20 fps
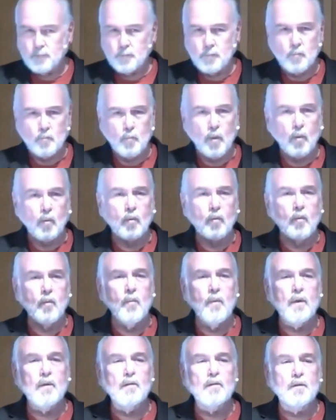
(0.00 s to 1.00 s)
But what we
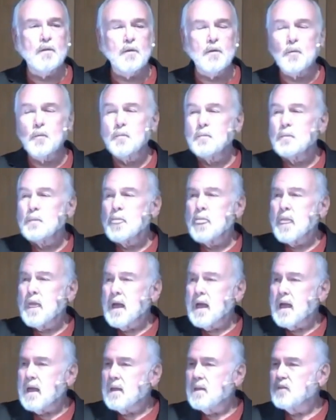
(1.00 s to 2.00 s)
will do
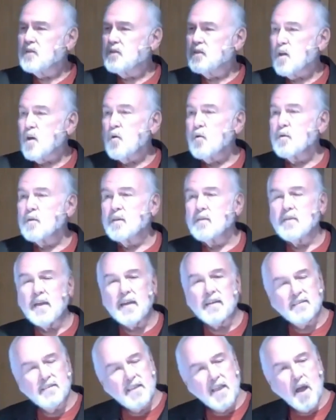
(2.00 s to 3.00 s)
is know that
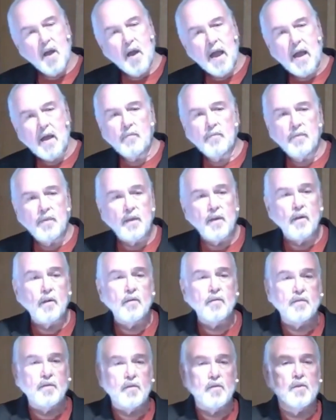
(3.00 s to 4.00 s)
that's now out there,
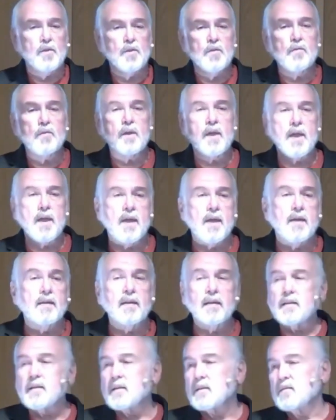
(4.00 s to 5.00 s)
so you can
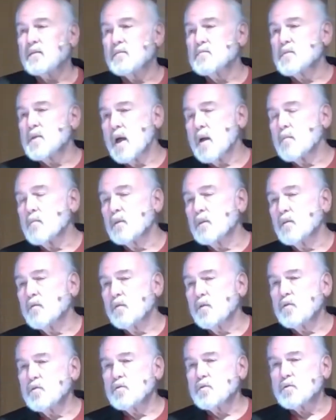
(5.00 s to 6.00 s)
at some time in the
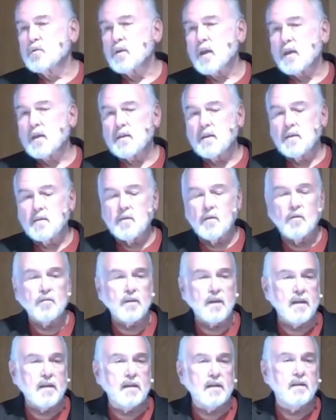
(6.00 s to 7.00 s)
future take in those
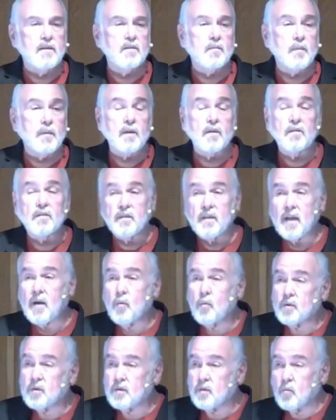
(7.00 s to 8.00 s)
ideas, because that
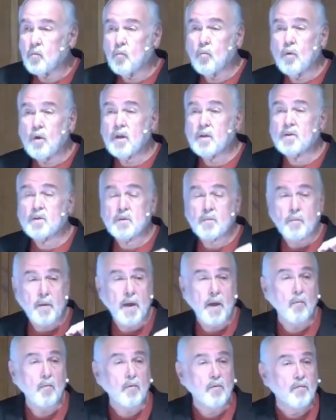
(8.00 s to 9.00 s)
was a rich,
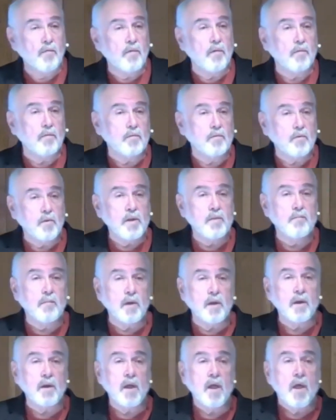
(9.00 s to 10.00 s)
powerful
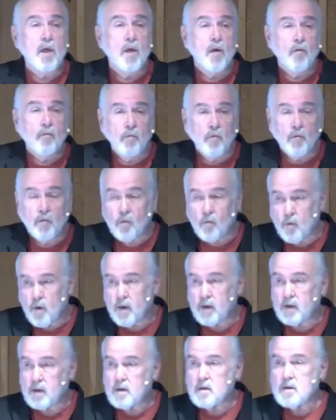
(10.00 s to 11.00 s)
treatment for the
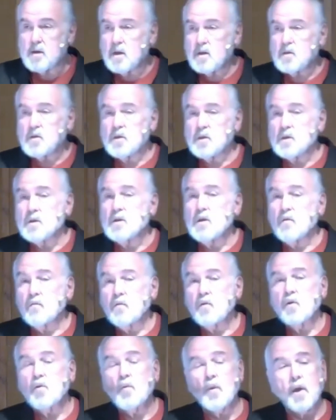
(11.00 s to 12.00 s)
recognition of
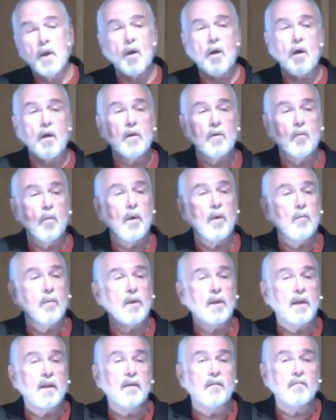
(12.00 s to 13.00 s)
who we are and where we
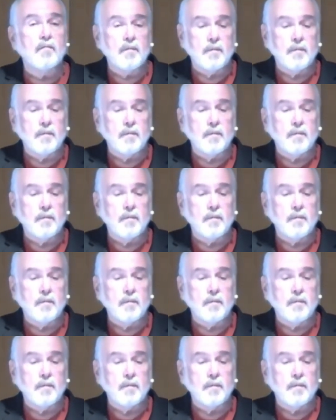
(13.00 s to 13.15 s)
live.